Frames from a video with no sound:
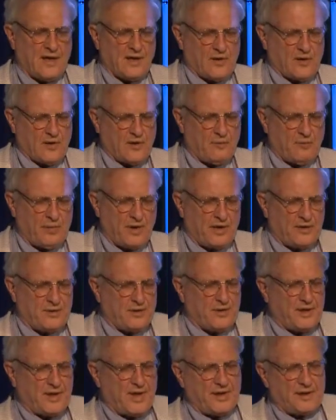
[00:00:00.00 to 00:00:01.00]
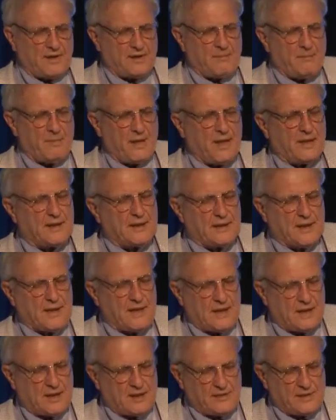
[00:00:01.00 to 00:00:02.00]
Compared to that, the mad
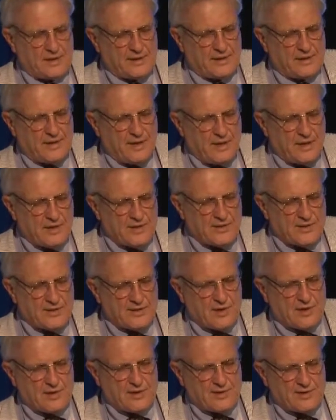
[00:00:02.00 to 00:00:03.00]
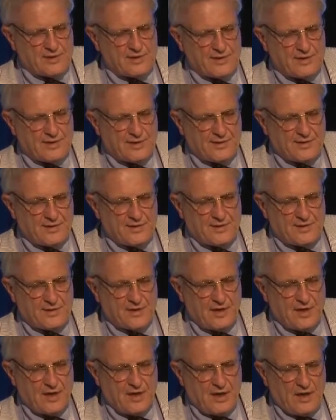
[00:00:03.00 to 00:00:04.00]
cow and SARS diseases
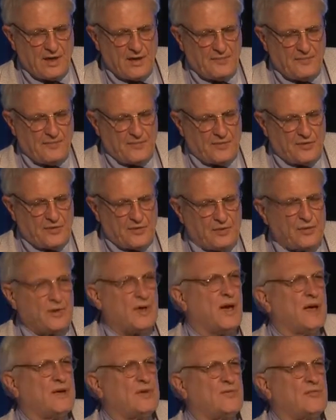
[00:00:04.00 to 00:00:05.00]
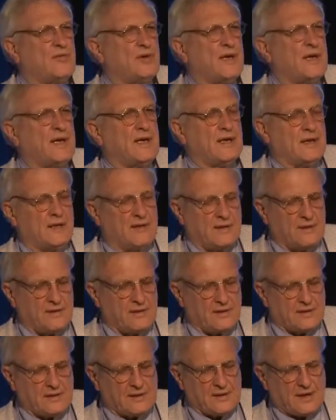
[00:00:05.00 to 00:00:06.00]
do not really
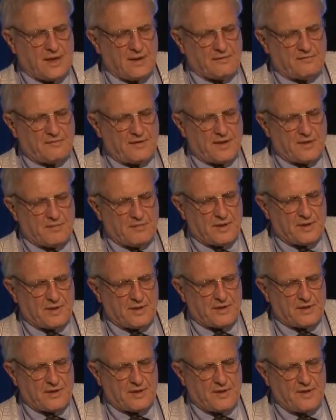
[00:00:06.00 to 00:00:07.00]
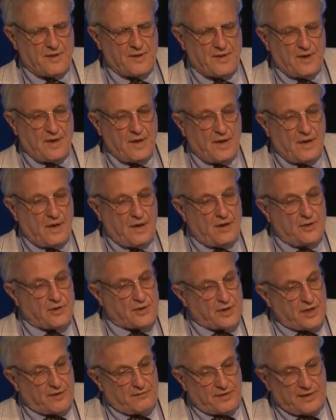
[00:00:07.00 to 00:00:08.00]
count very much.
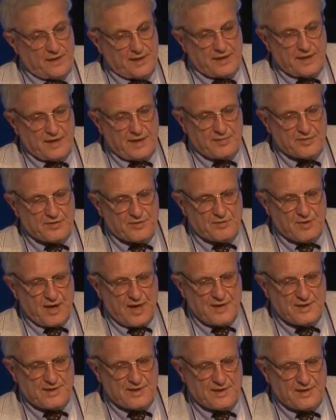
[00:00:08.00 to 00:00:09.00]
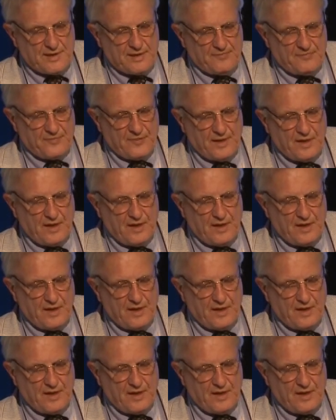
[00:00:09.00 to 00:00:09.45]
Longevity keeps rising.